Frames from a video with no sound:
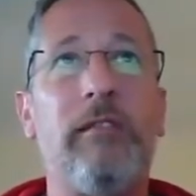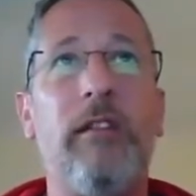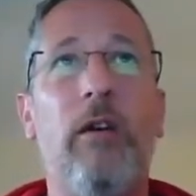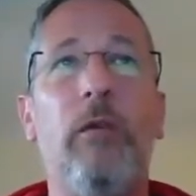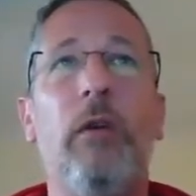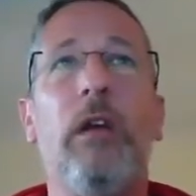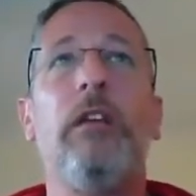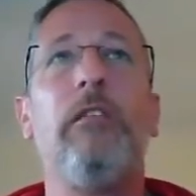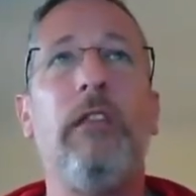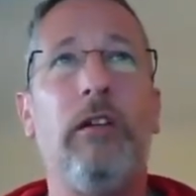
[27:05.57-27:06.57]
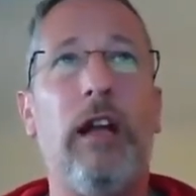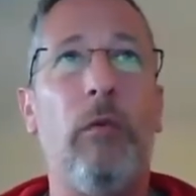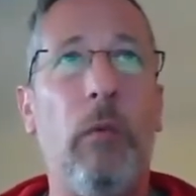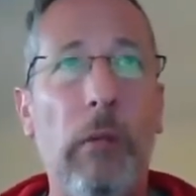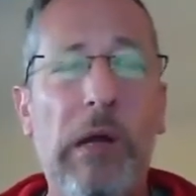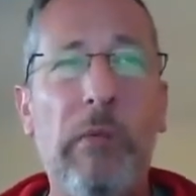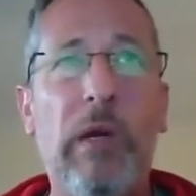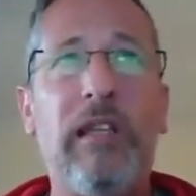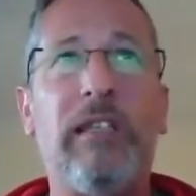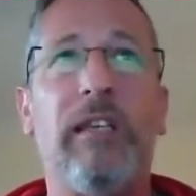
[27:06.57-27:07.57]
So you then got to have a
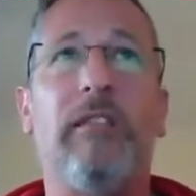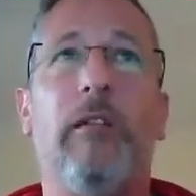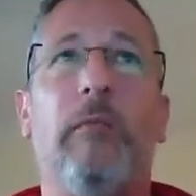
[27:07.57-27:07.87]
one-way system.